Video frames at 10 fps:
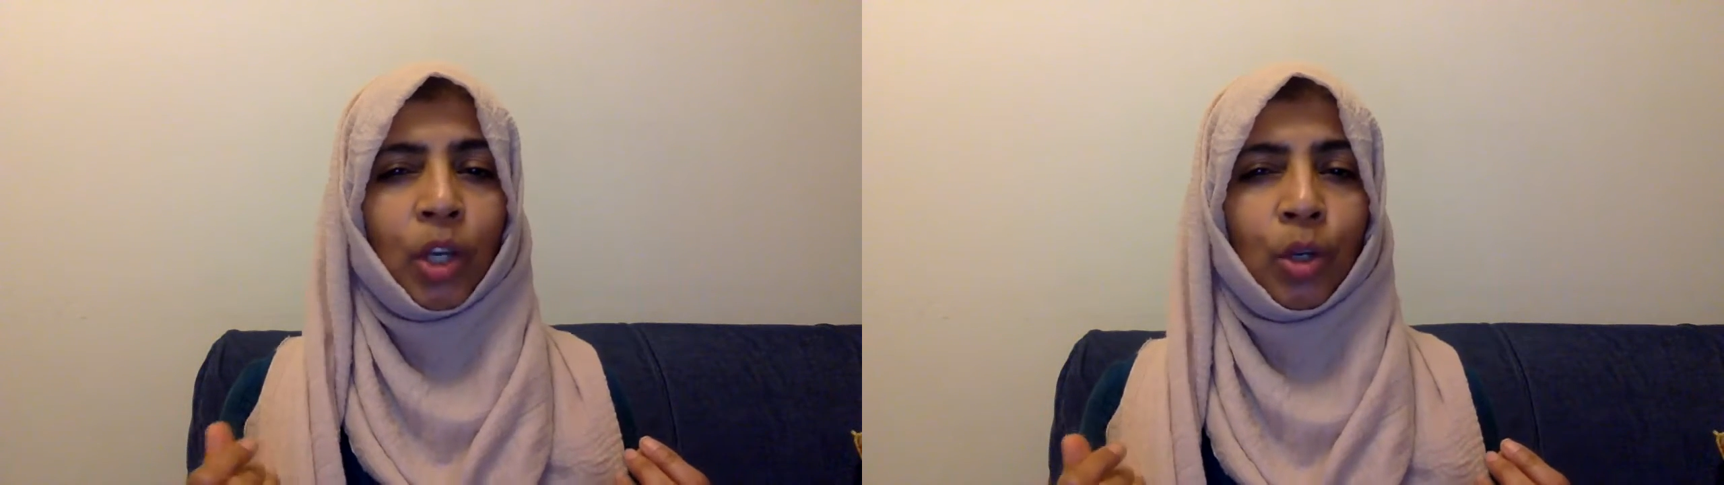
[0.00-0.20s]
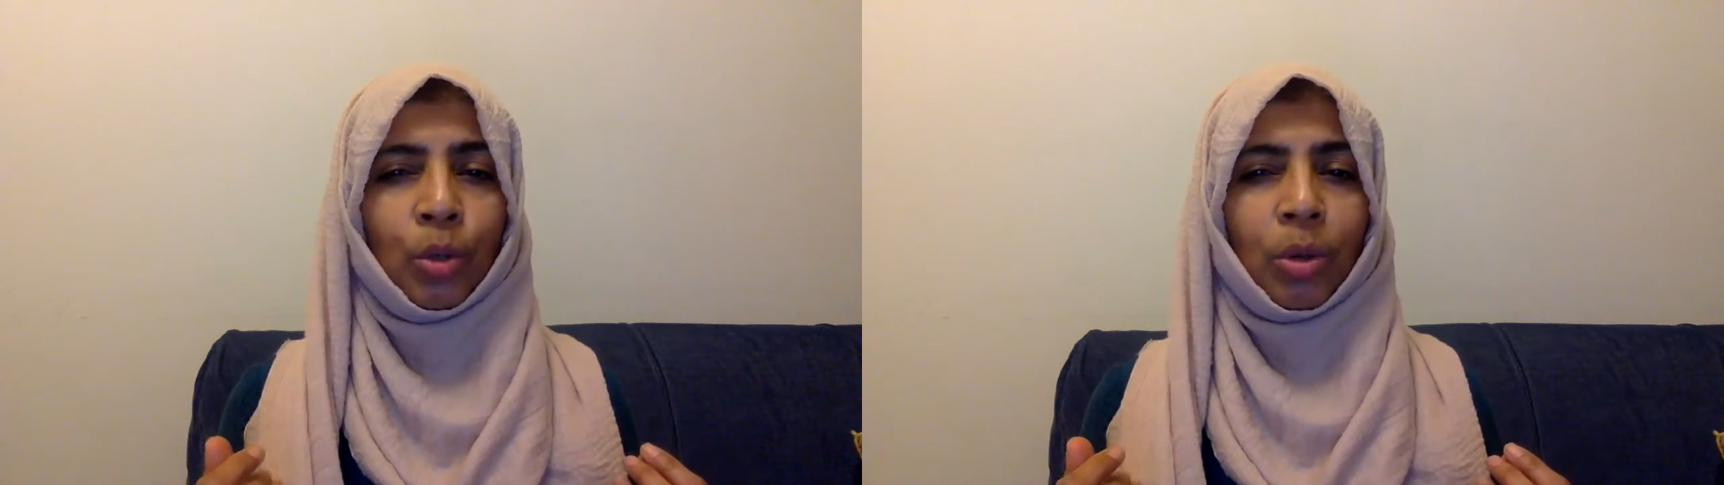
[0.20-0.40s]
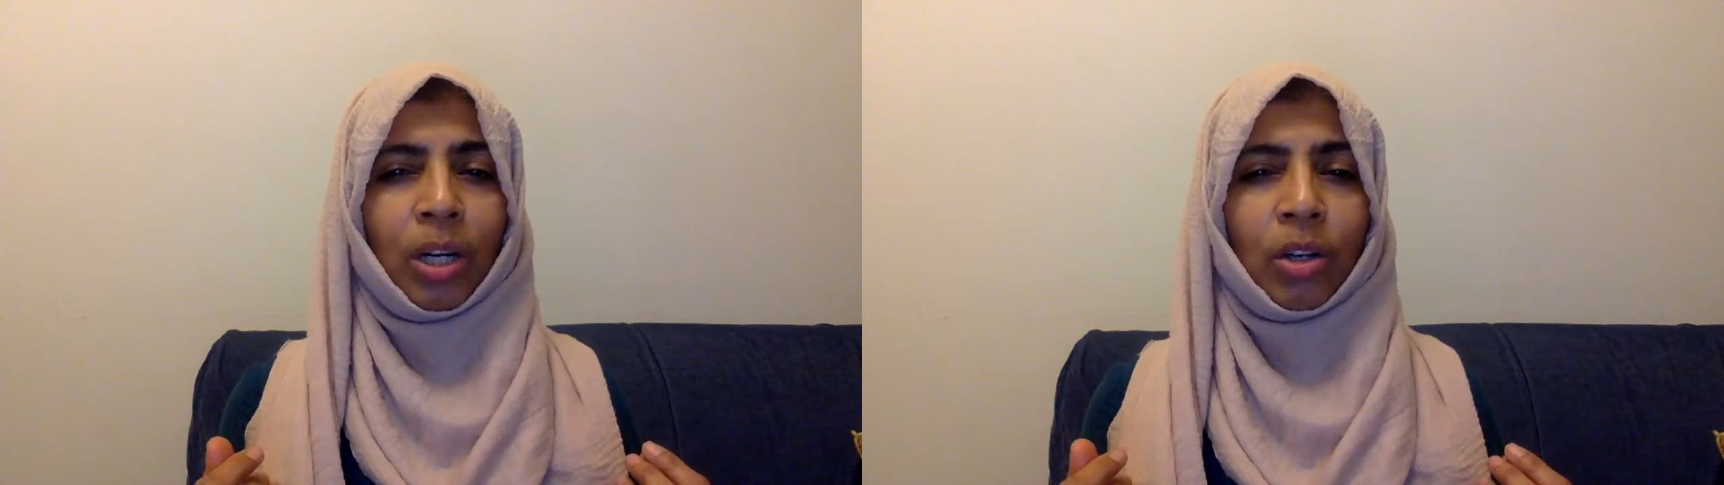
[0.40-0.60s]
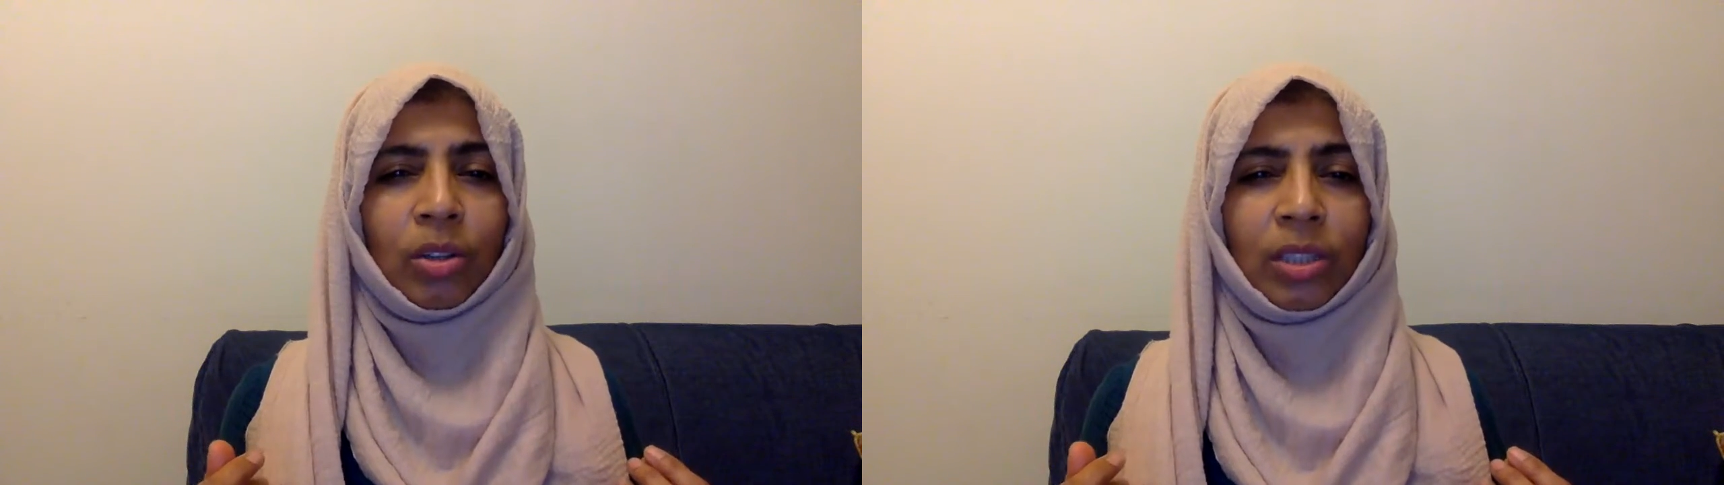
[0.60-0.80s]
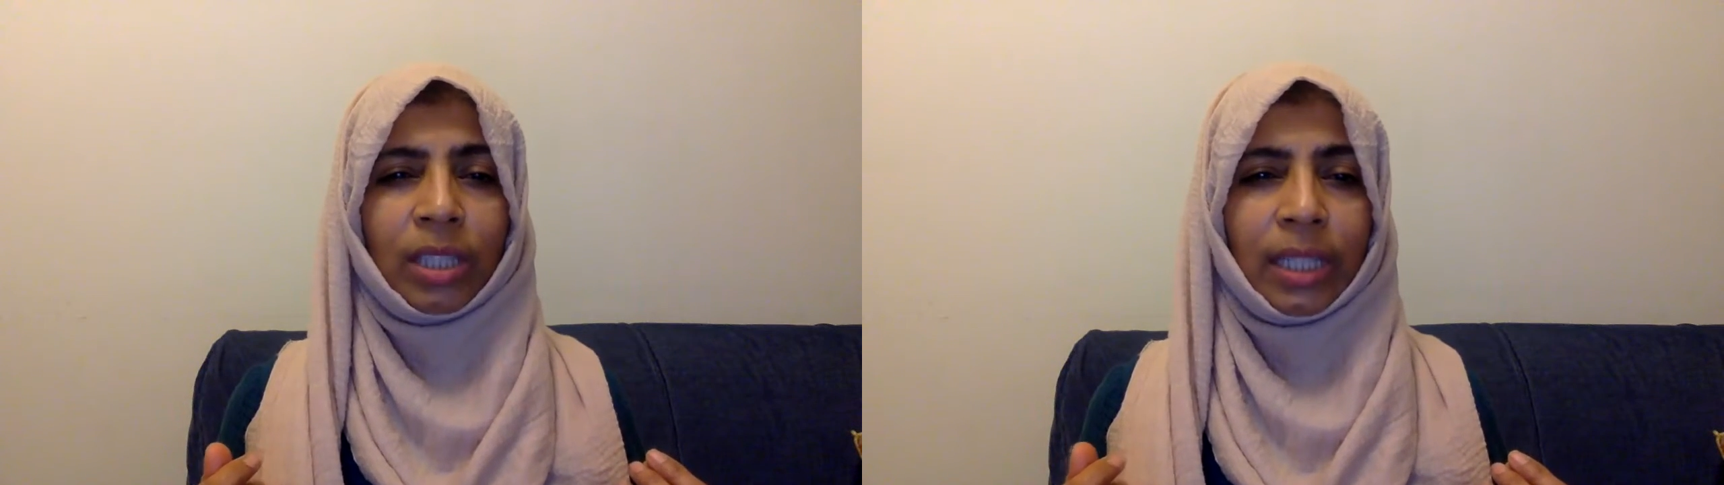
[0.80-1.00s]
who are
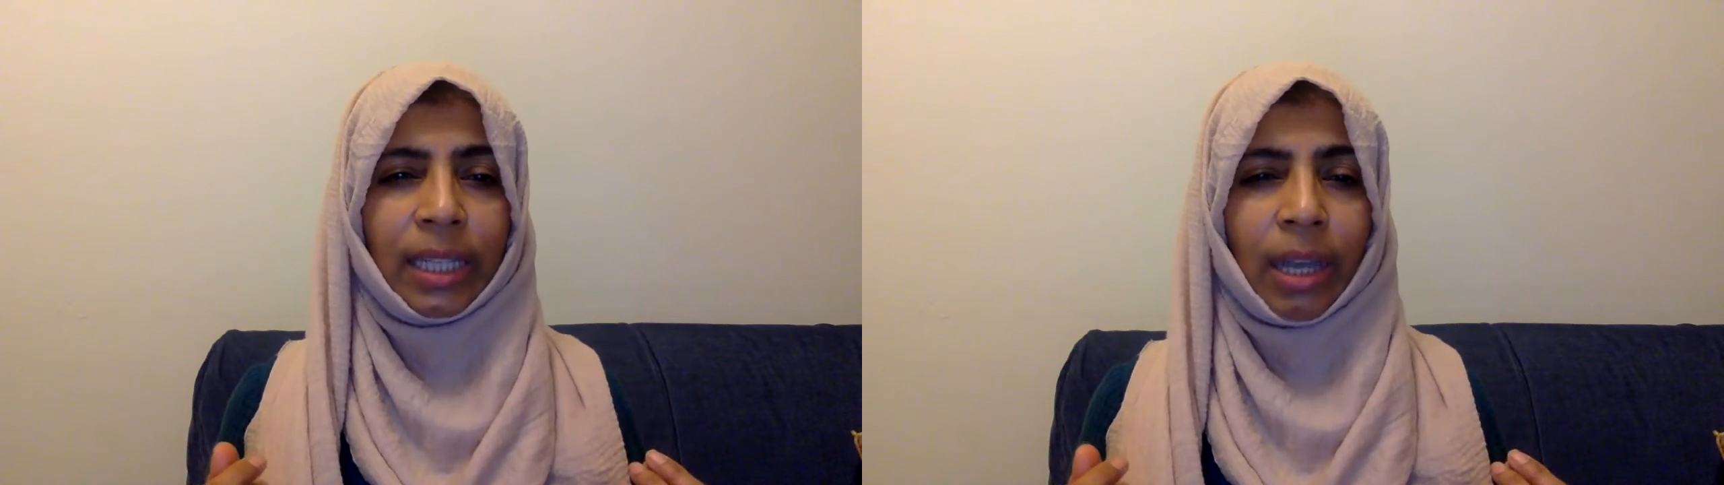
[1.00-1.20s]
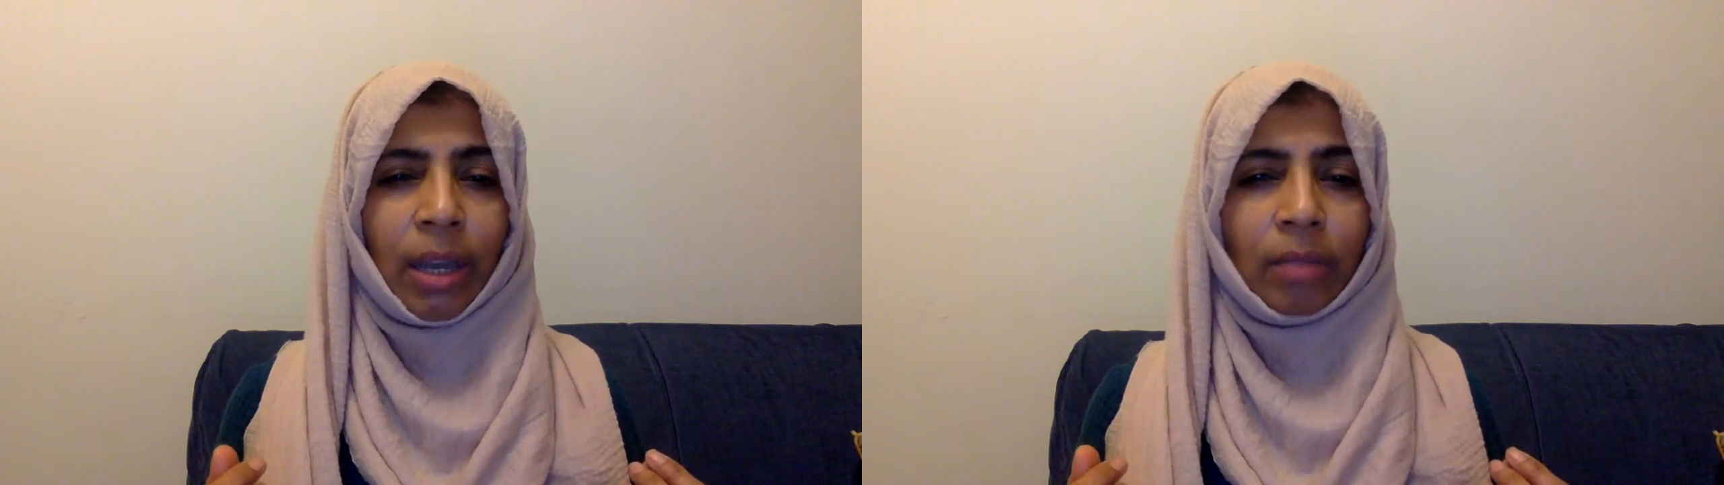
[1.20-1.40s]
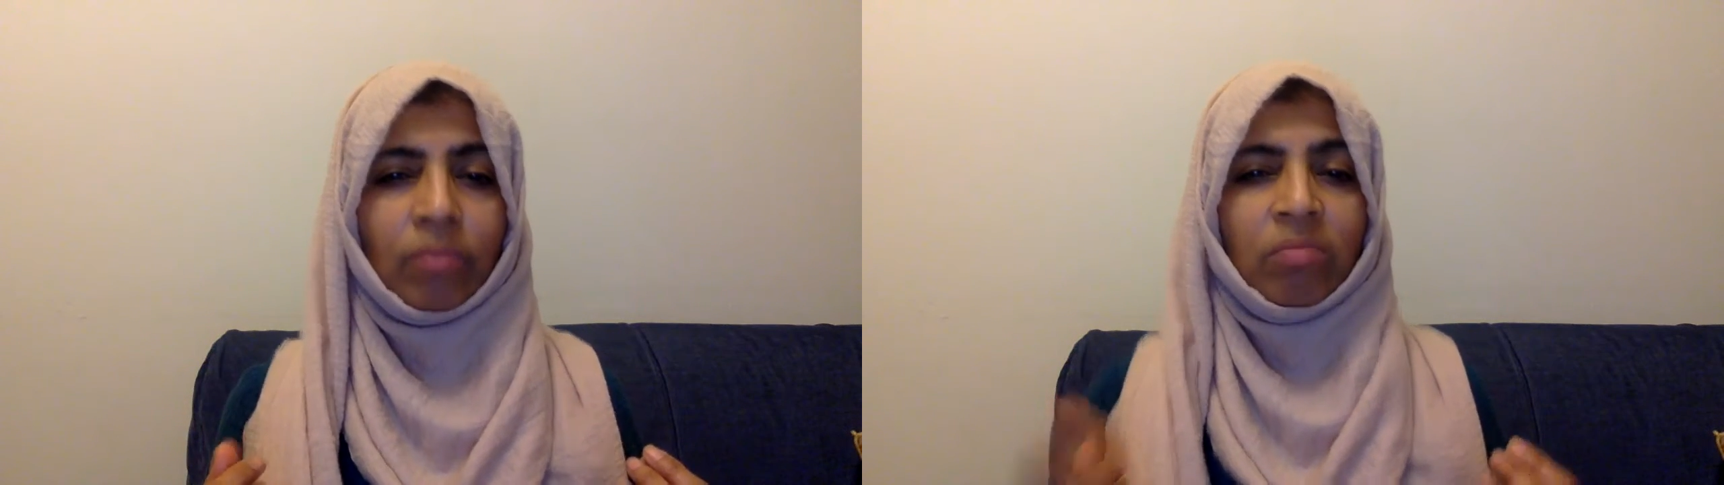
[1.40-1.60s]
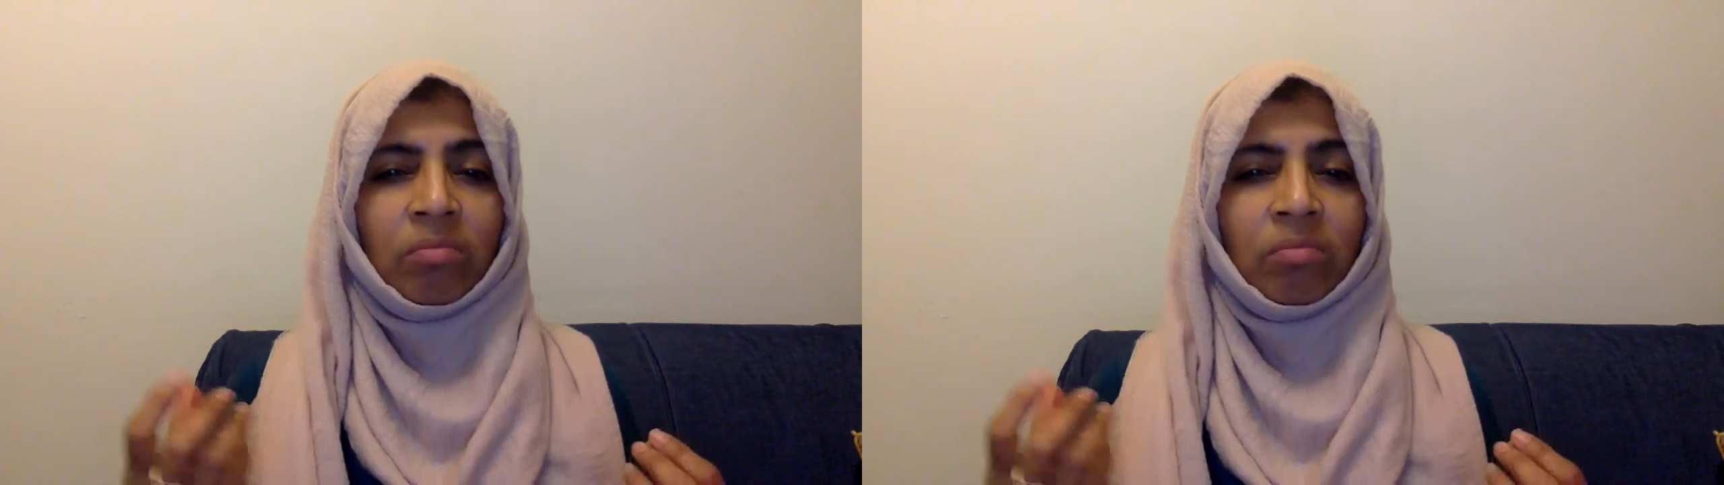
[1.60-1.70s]
constantly going,